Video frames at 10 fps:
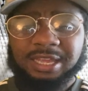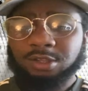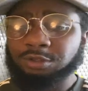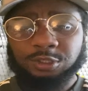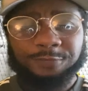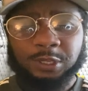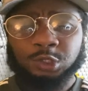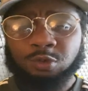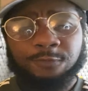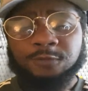Don't just think
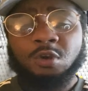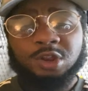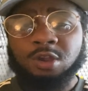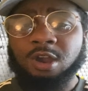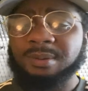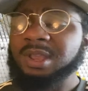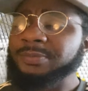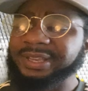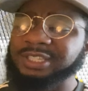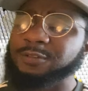because we're 4-0 up,
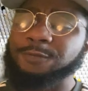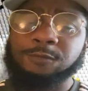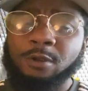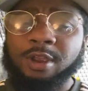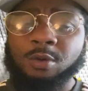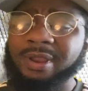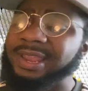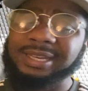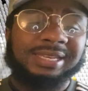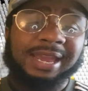we can just throw it
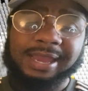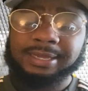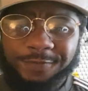away. Nah.